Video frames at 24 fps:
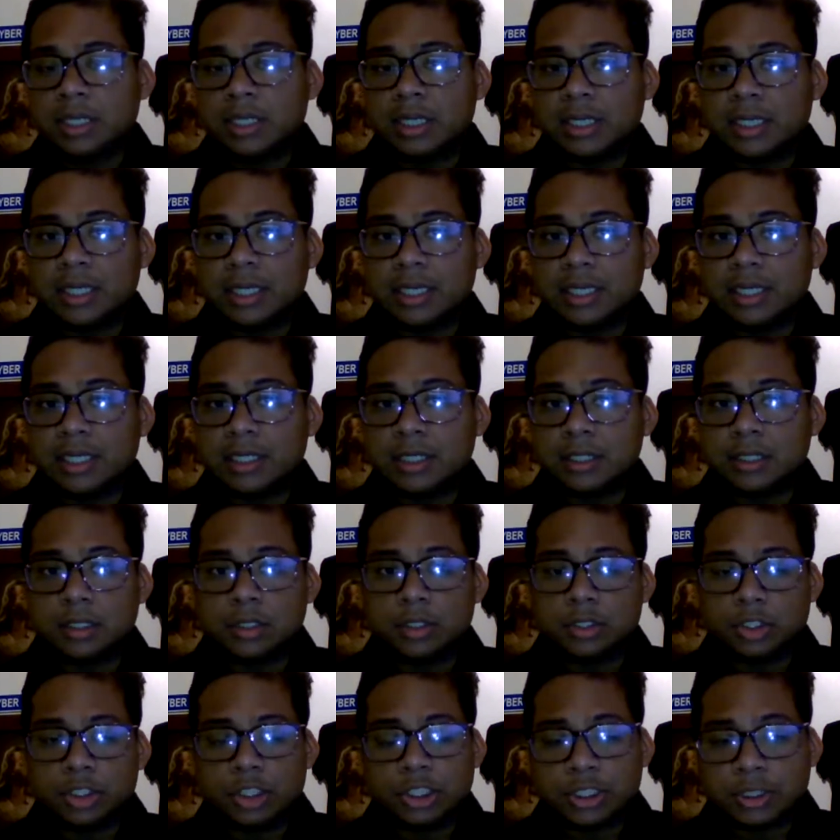and
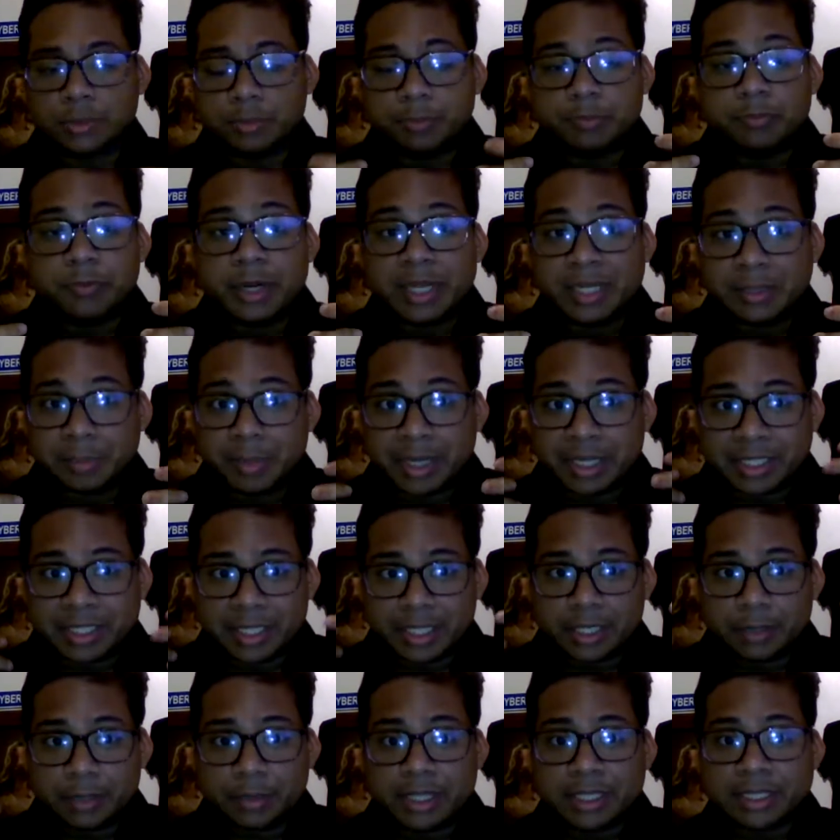just
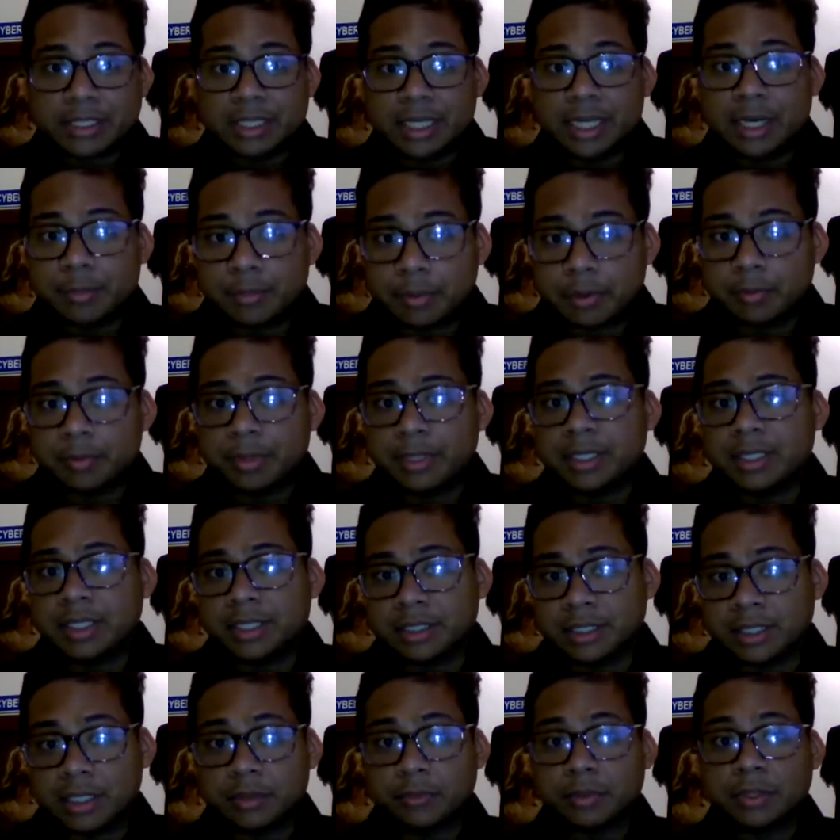maintaining my example
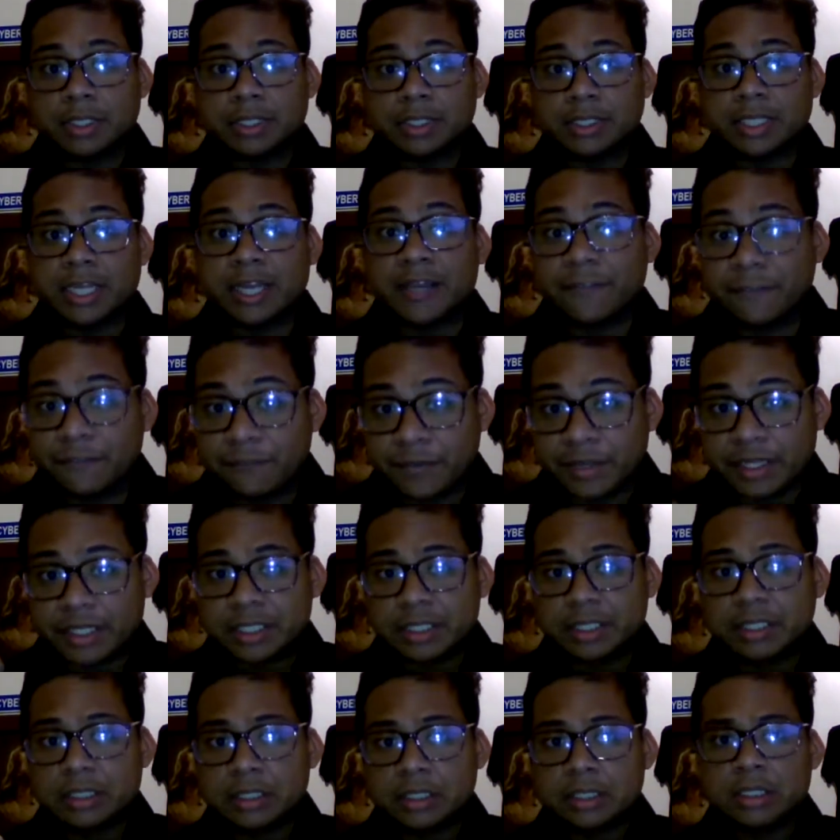because I want to stay
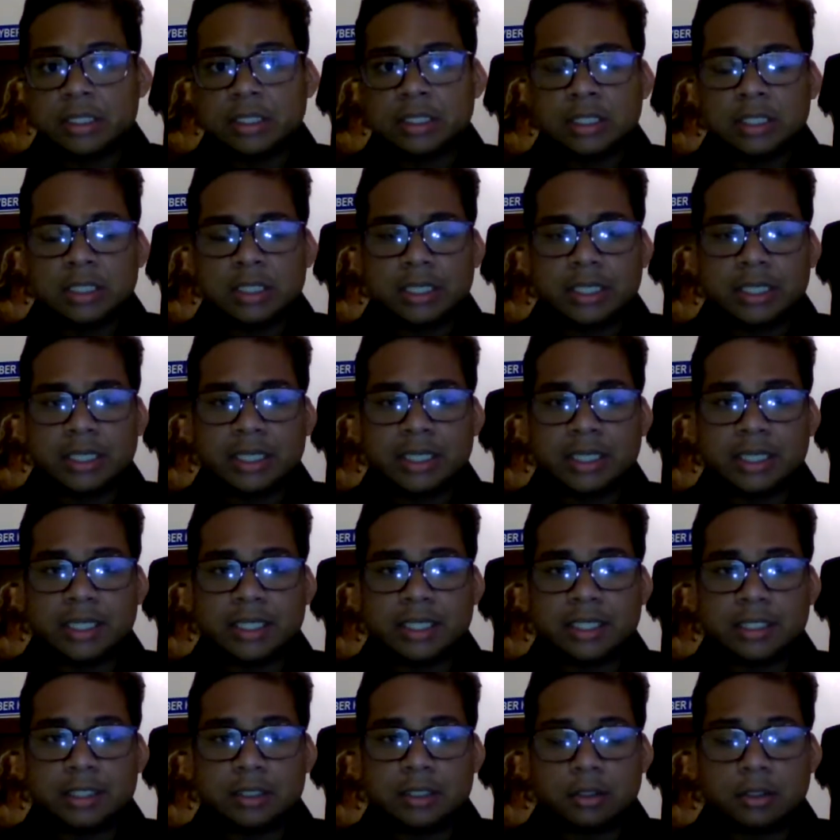fit.
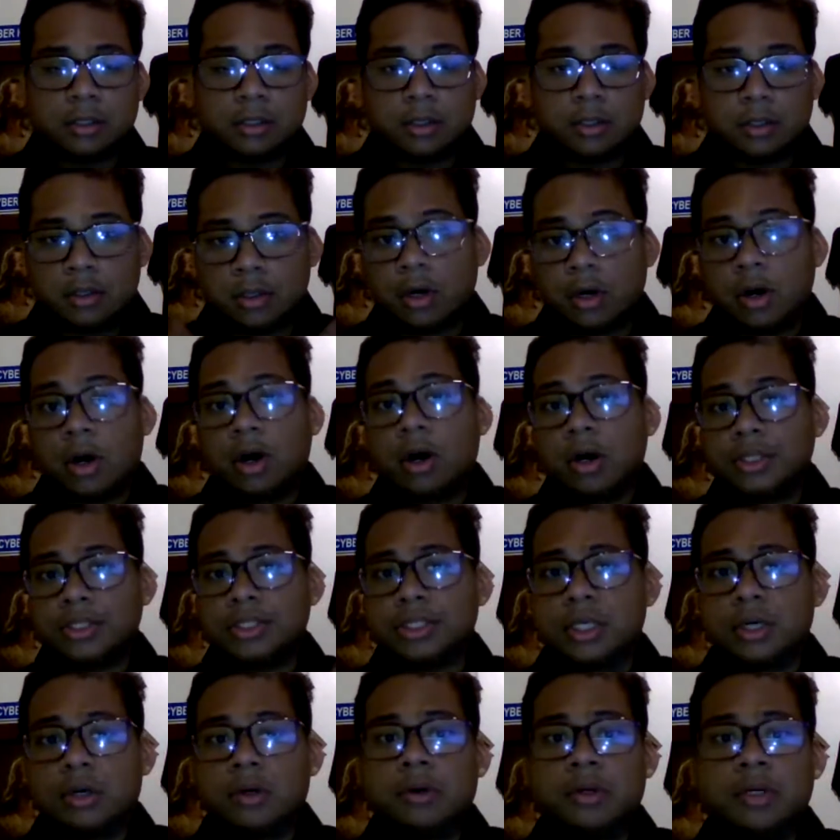And
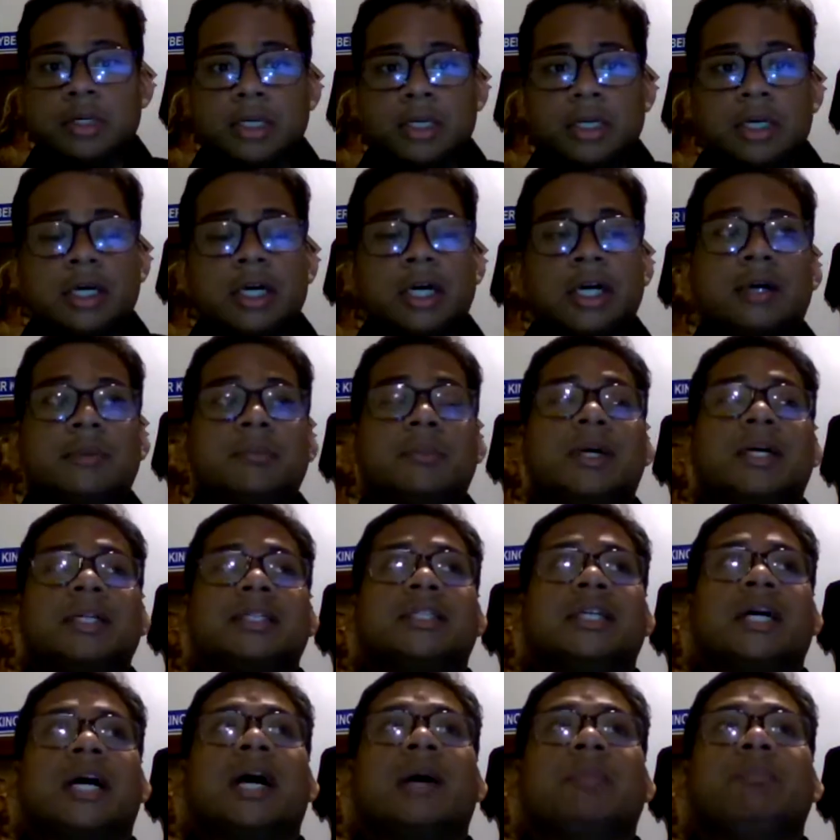also, on
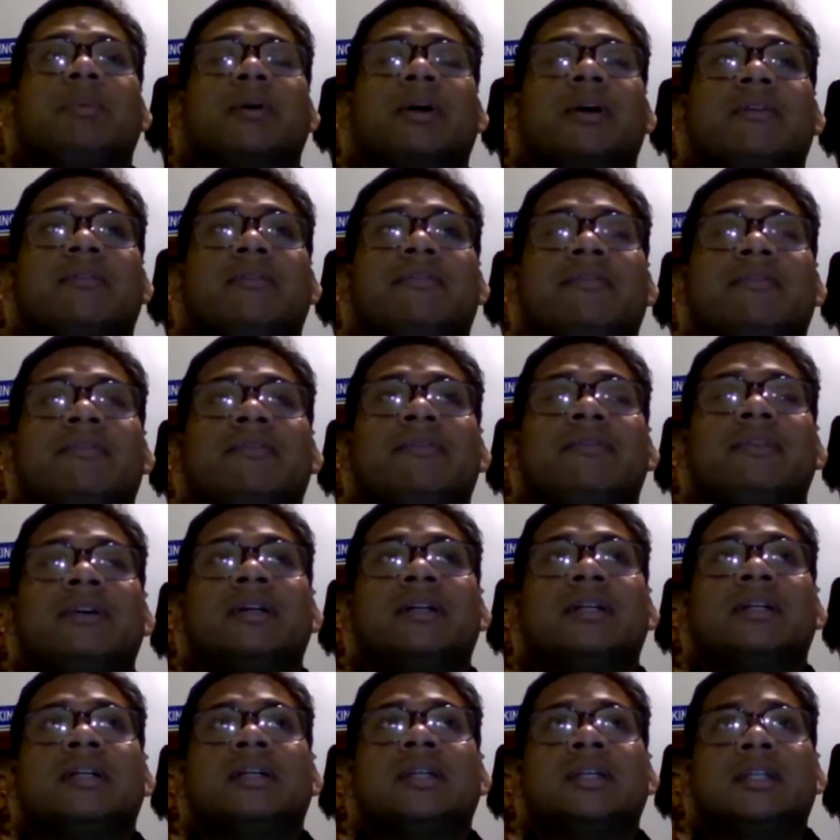top of
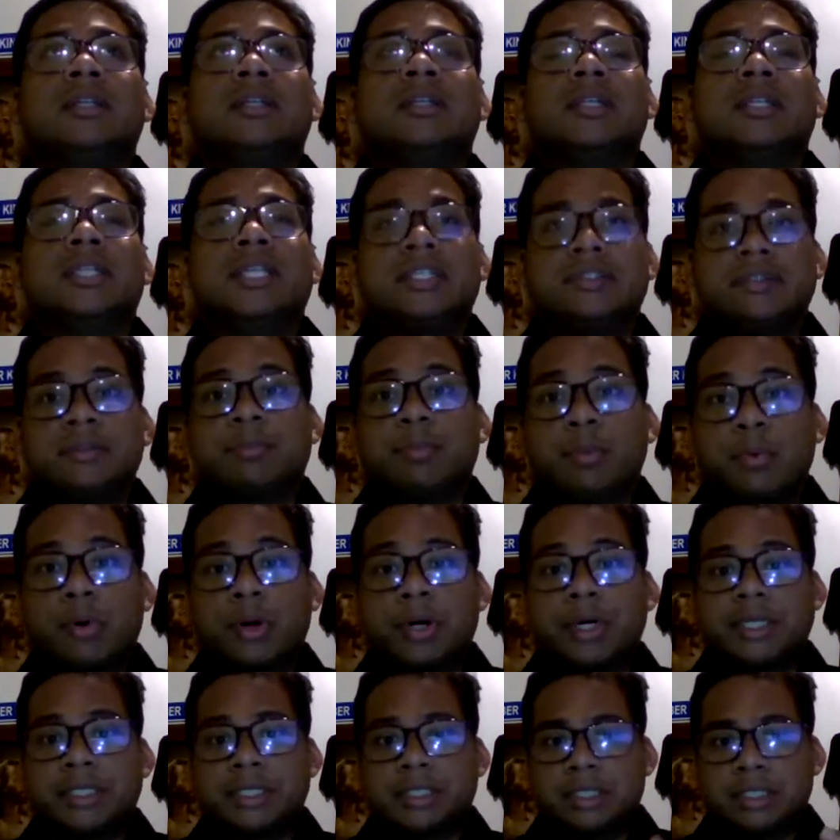this
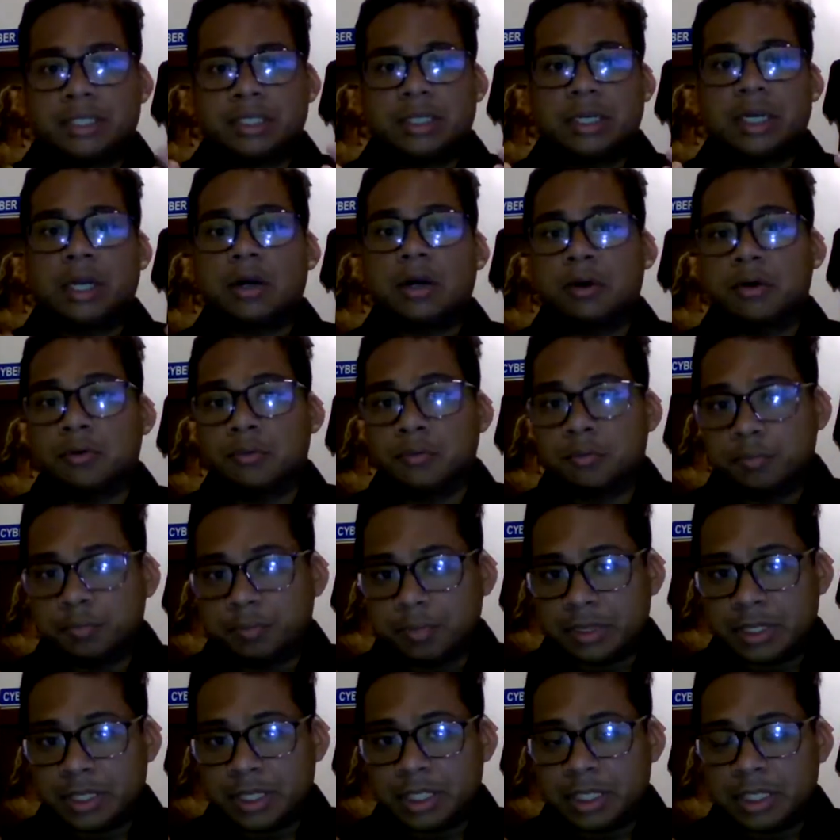report, I'll
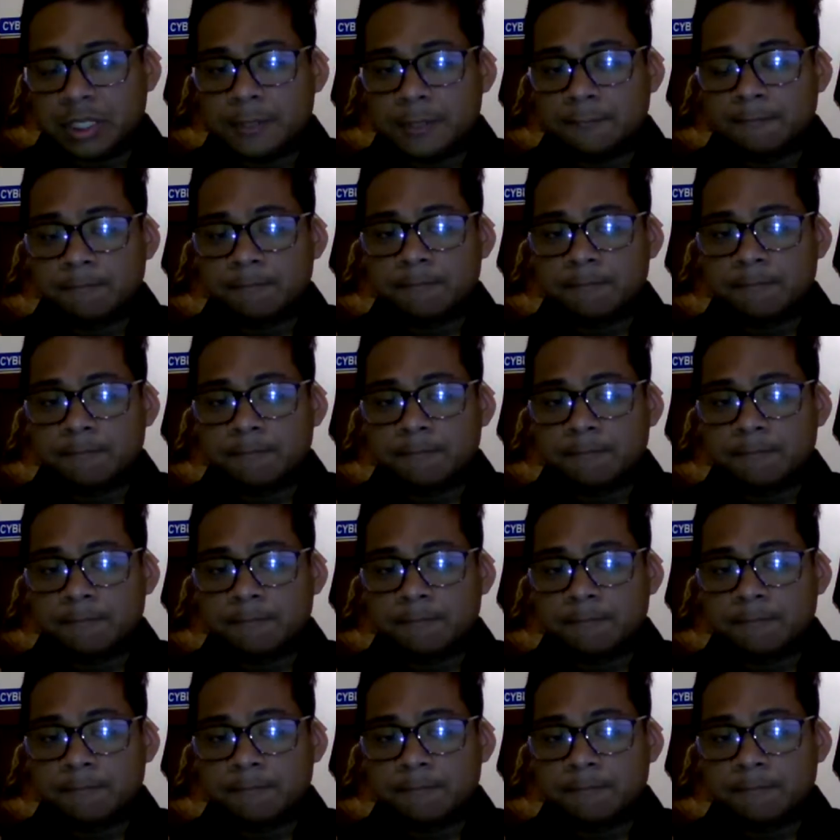be